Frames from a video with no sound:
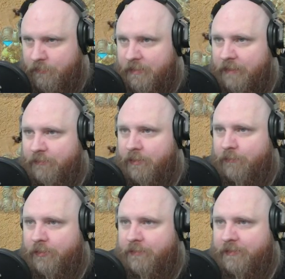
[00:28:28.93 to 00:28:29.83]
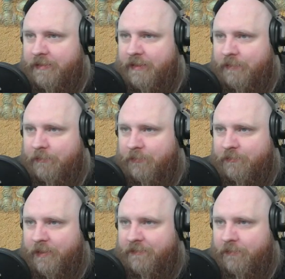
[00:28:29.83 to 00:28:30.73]
That will not work. We need a little bit more
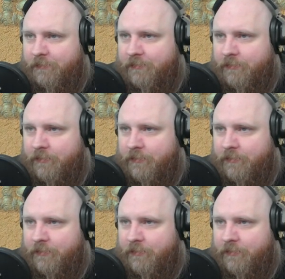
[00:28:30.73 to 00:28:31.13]
space. Oops.